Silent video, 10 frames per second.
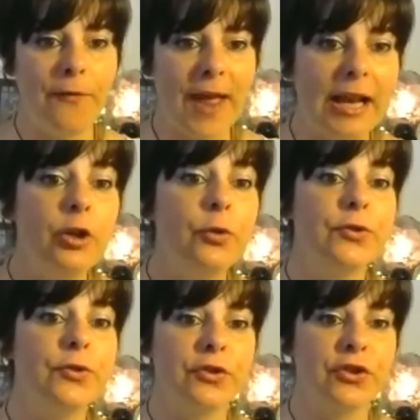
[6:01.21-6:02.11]

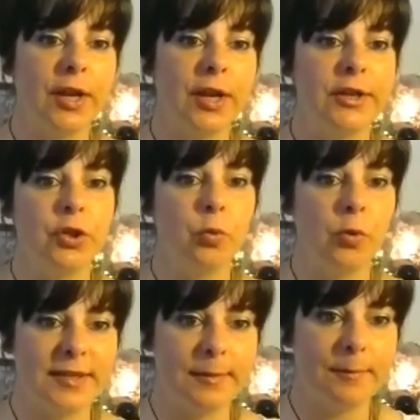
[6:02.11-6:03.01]
values are changing, what's